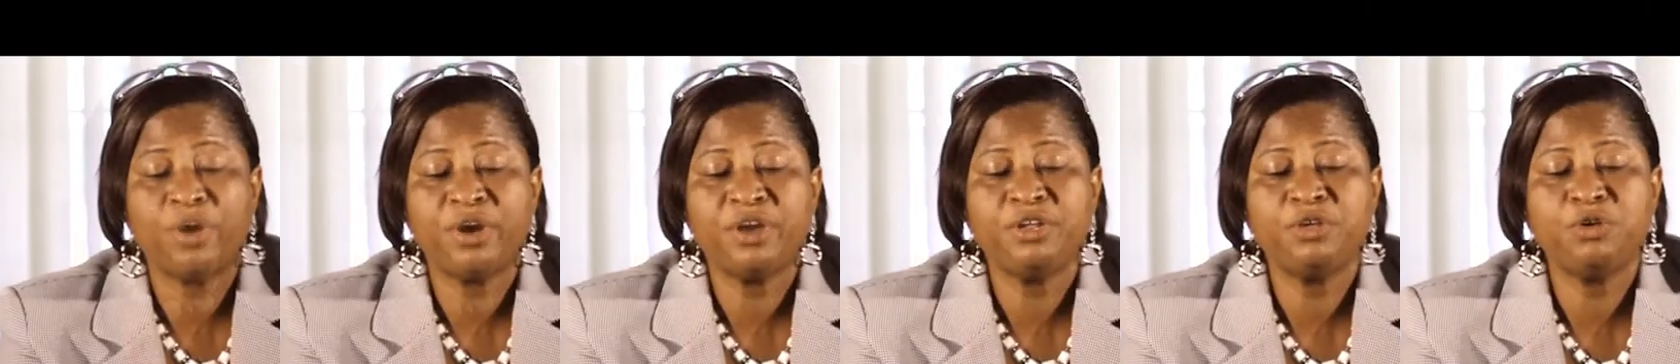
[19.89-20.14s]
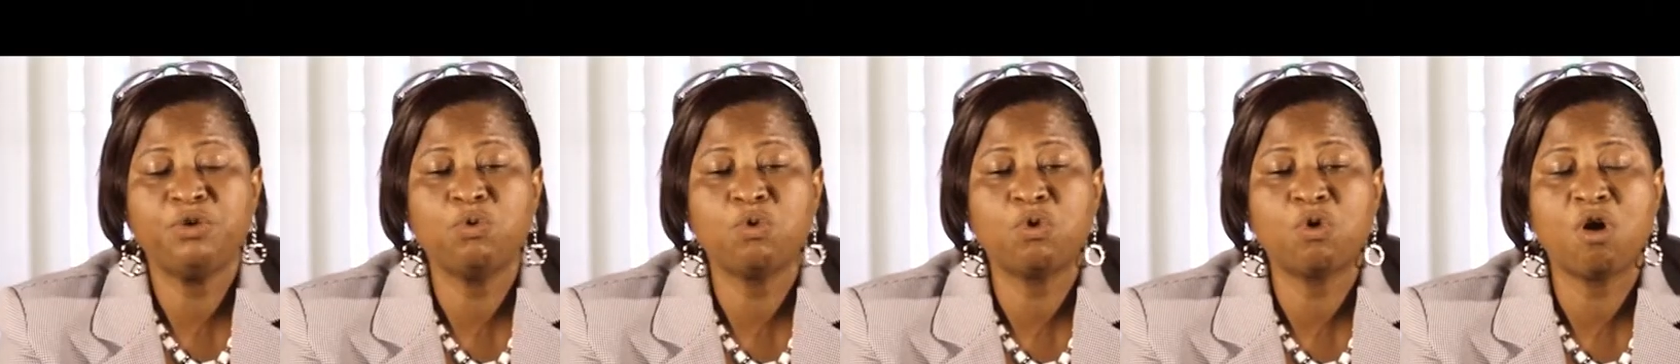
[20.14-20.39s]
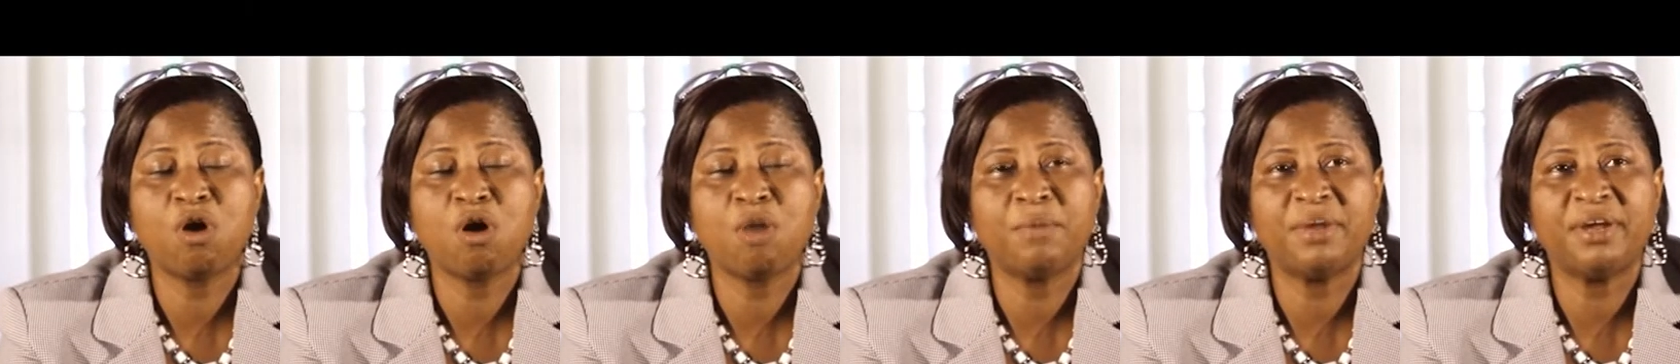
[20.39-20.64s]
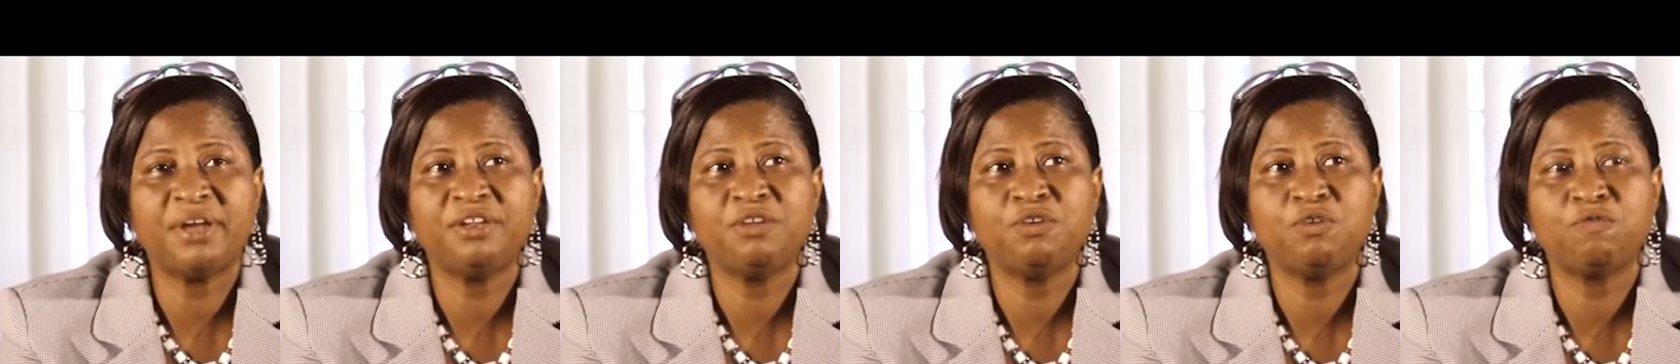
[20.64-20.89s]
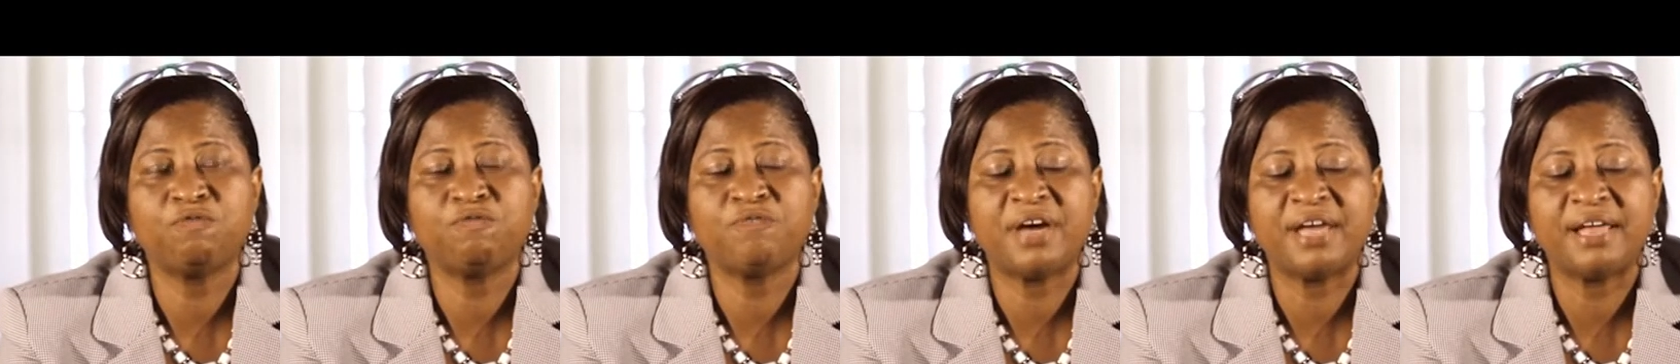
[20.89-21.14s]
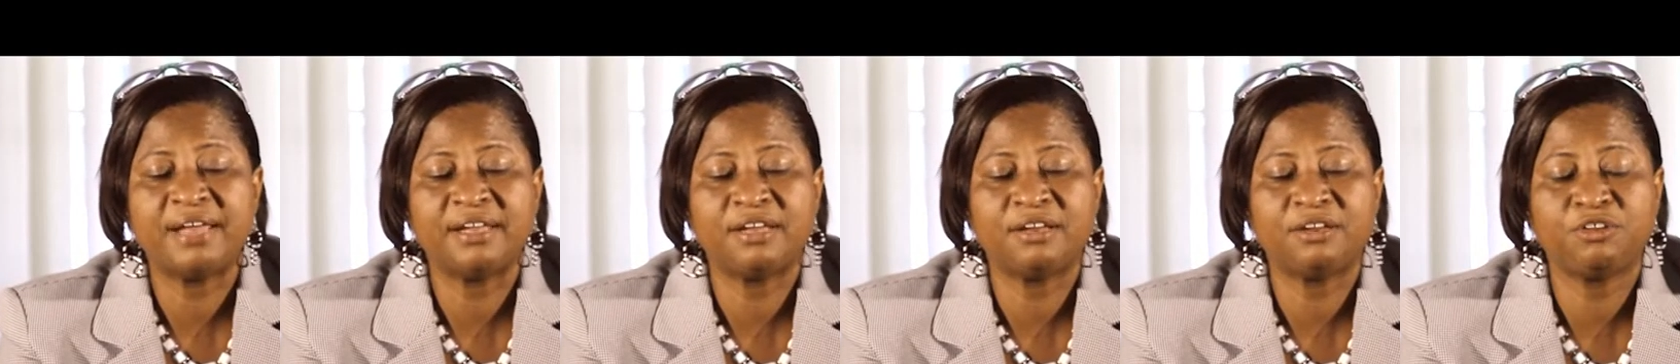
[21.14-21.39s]
When you come and you
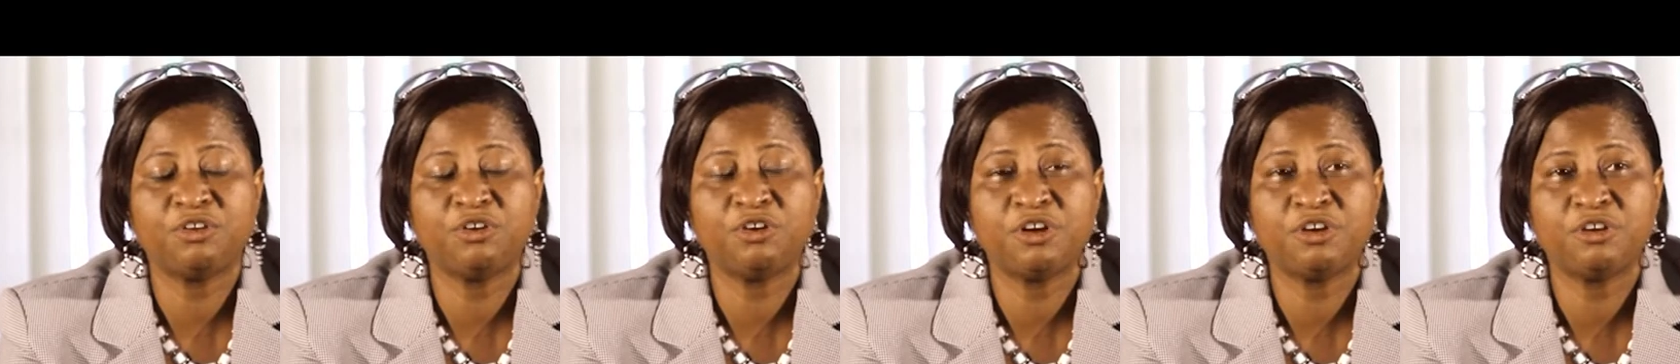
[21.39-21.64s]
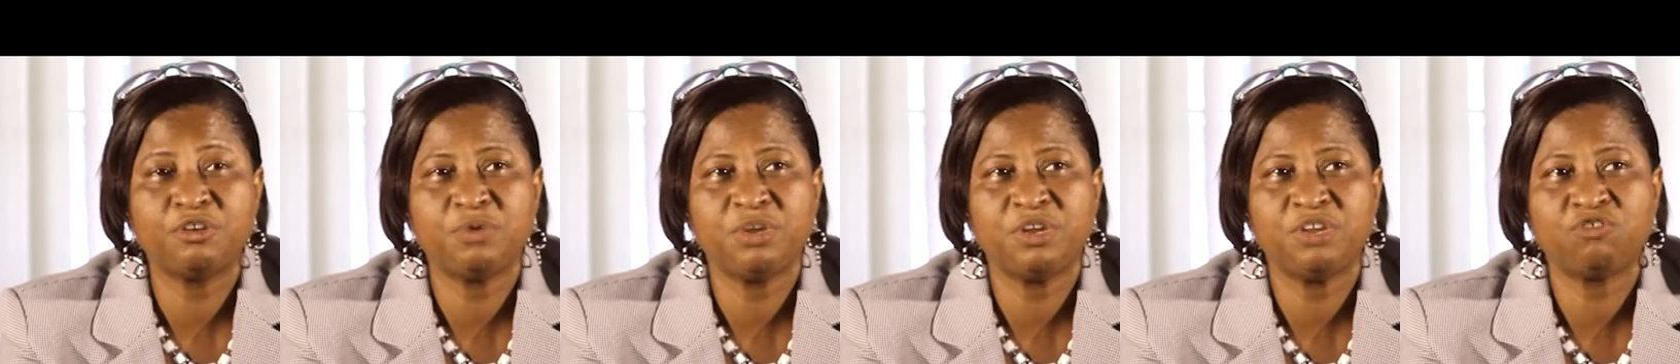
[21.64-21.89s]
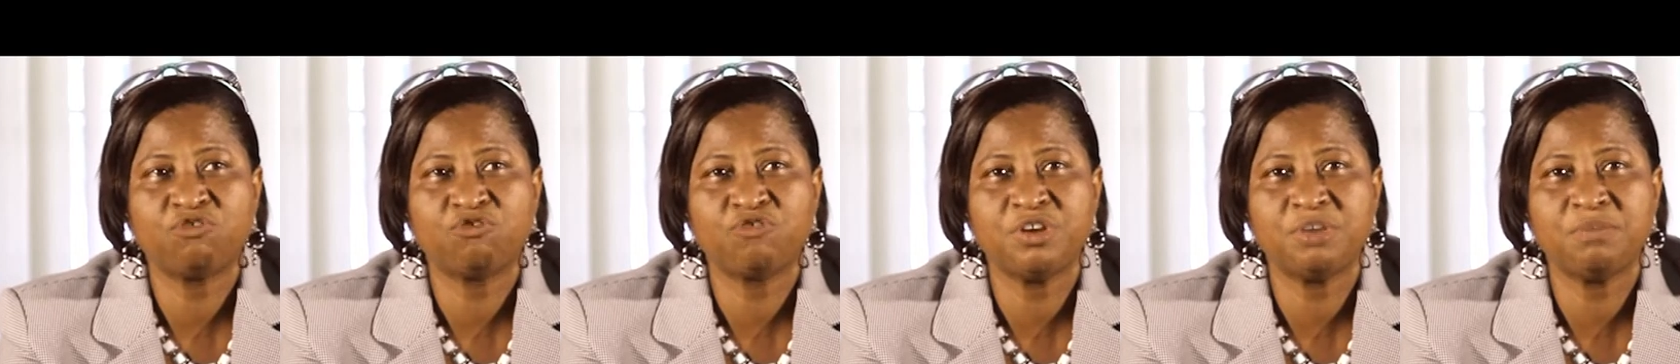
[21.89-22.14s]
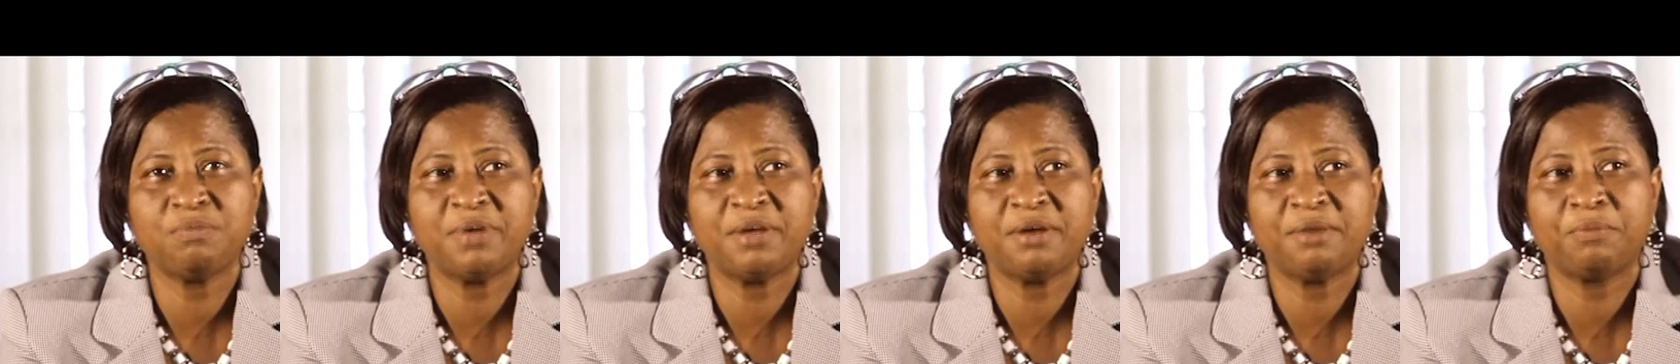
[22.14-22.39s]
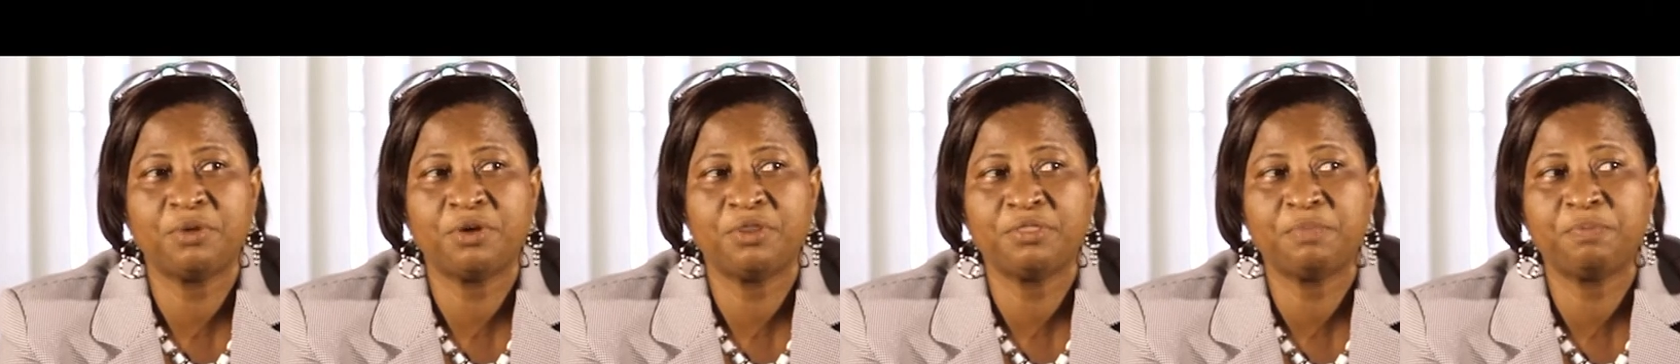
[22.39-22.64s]
find that you're doing treatment,